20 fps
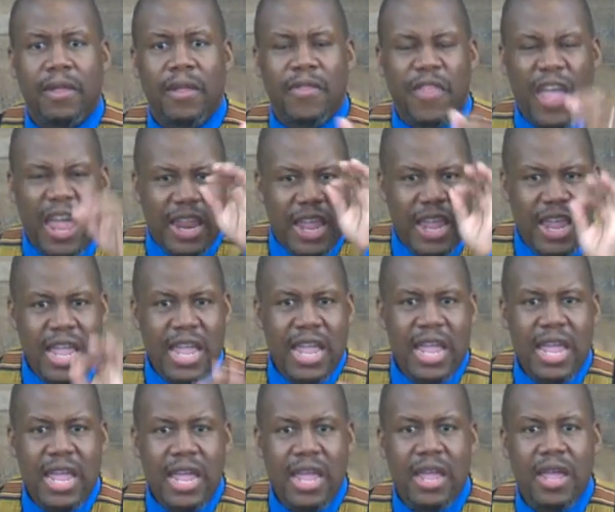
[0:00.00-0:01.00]
that
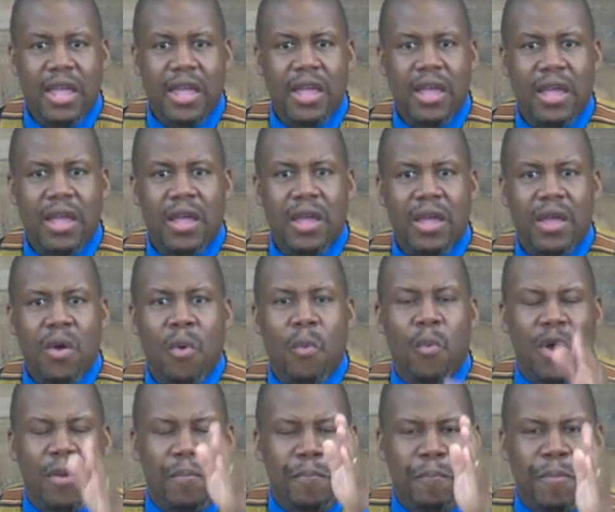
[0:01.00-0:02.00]
he
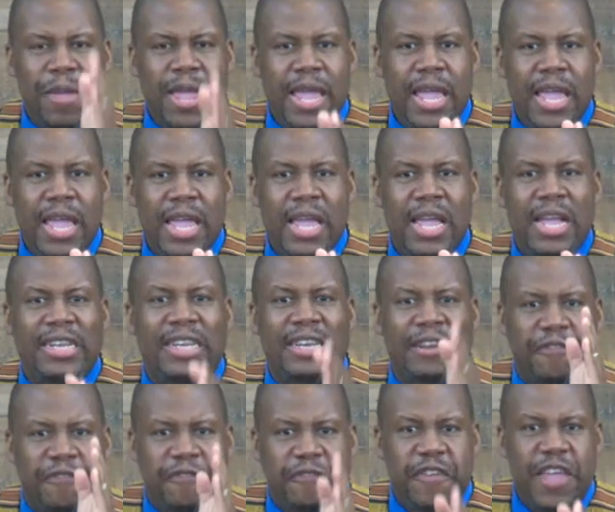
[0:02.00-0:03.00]
would be
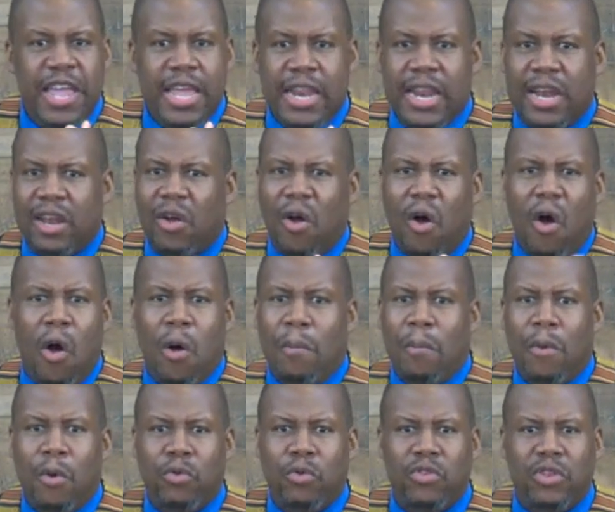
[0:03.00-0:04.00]
defeated
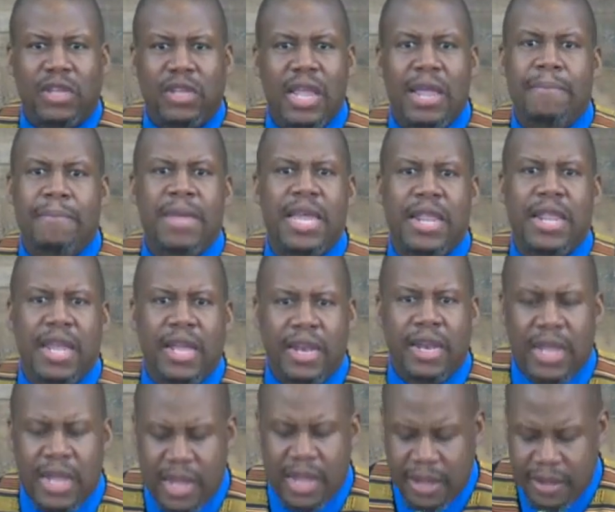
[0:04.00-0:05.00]
almost
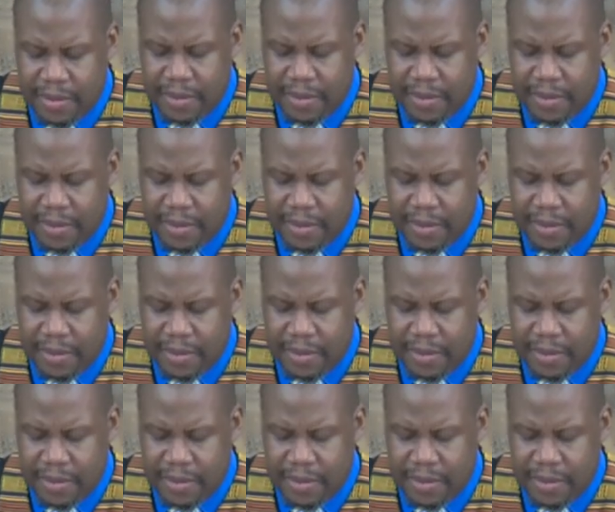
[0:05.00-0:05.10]
immediately.